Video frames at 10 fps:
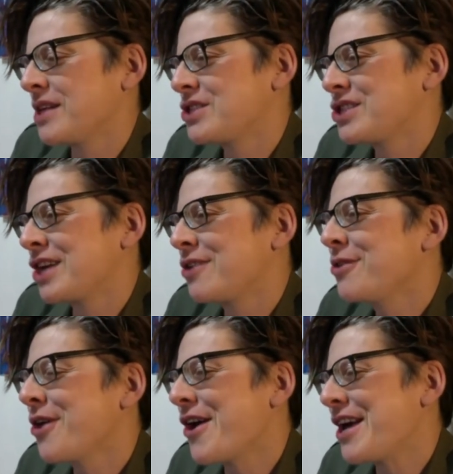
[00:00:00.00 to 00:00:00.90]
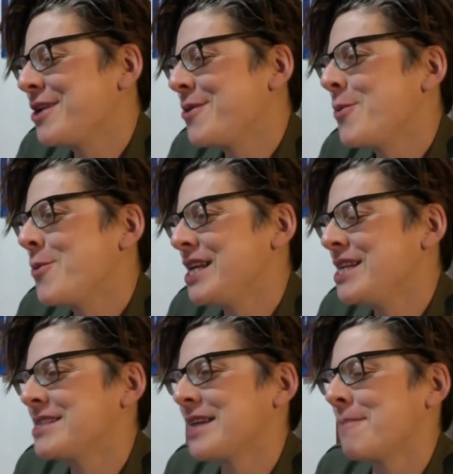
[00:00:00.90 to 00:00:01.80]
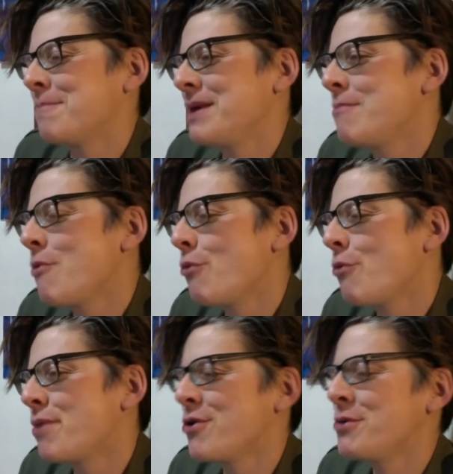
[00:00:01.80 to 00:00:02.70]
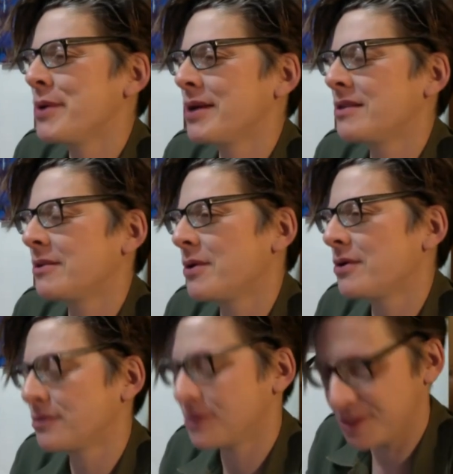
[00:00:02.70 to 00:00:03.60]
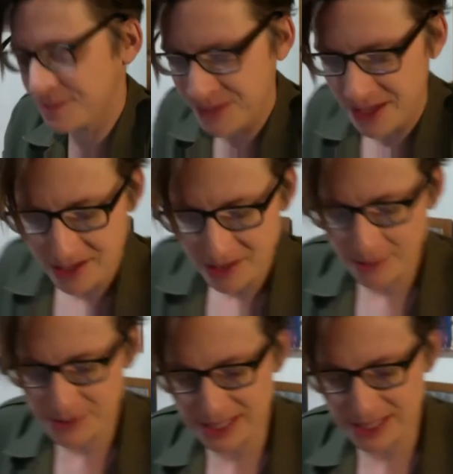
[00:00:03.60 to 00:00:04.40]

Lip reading: channel our inner Winnies and be more Pooh in the world. There was a